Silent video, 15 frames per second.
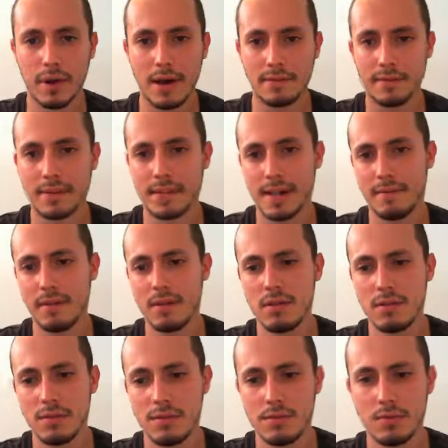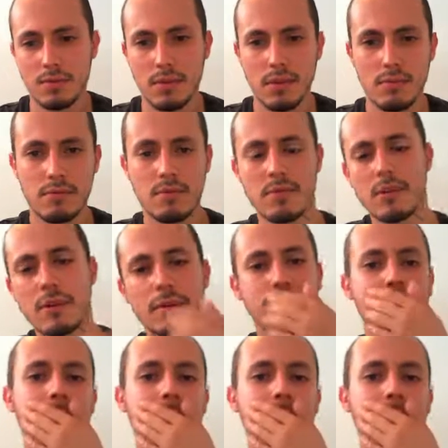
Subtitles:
f7 with the rook.